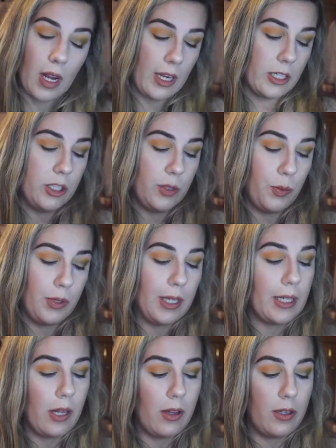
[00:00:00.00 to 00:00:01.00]
I just want
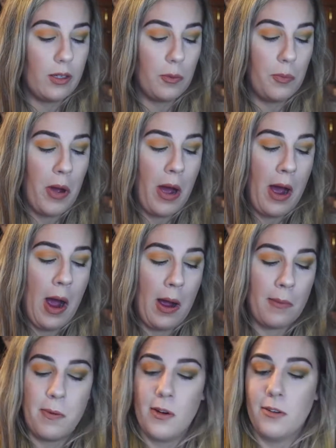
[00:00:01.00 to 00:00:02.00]
like a little
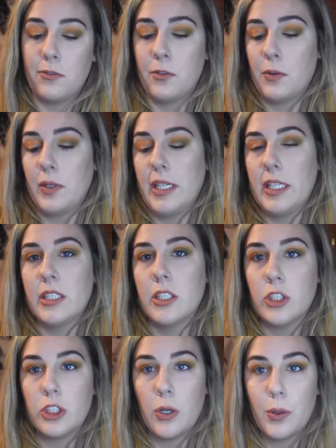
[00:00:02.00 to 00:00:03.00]
pop of green to
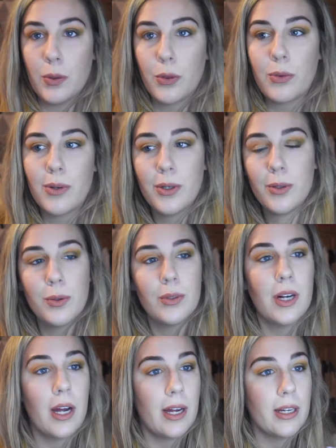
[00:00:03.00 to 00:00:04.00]
show through,
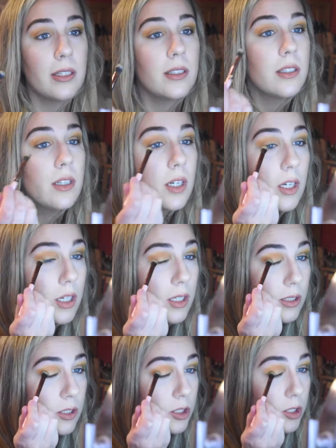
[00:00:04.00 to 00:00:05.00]
not
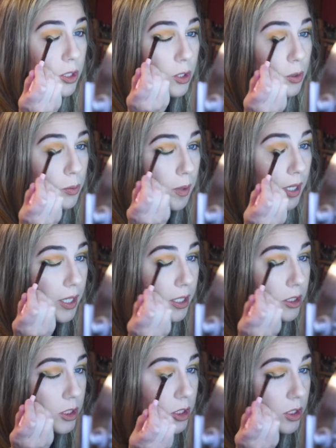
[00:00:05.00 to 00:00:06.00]
too
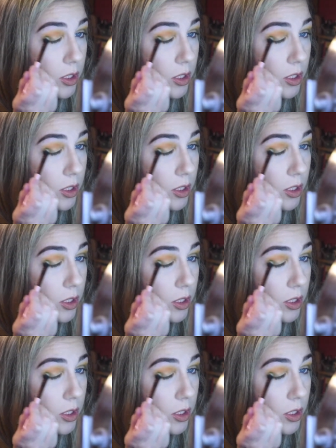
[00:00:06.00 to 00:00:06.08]
much.